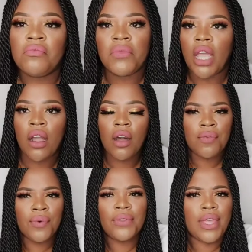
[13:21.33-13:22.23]
I can't
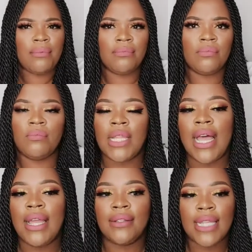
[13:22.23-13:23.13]
fault them.
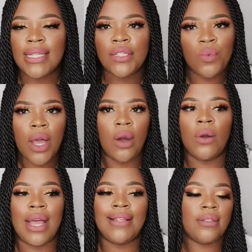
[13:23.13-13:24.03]
Like, they did
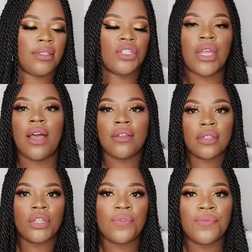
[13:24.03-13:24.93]
well, and such
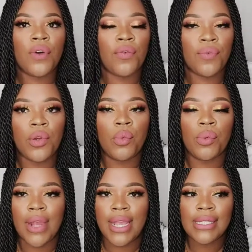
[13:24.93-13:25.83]
affordable
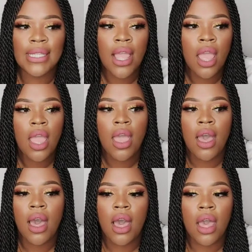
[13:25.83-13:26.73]
price.
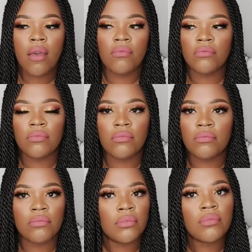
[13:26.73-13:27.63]
I
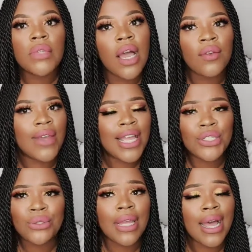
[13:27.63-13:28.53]

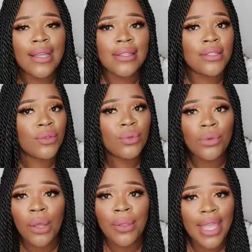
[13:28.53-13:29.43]
advise you guys to all
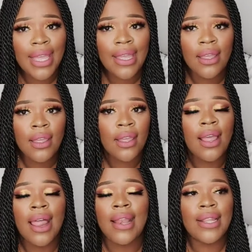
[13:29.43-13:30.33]
go and get it.
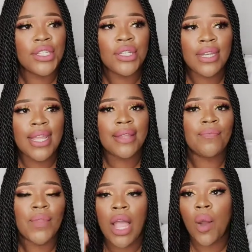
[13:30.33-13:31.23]
Literally,
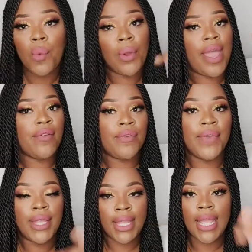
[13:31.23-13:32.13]
I'll put
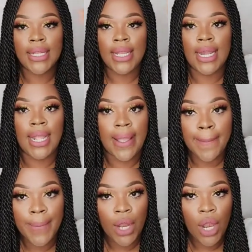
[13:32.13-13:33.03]
everything in the
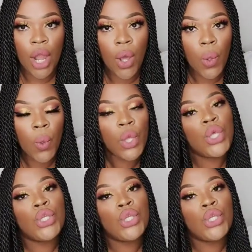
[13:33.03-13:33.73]
link below.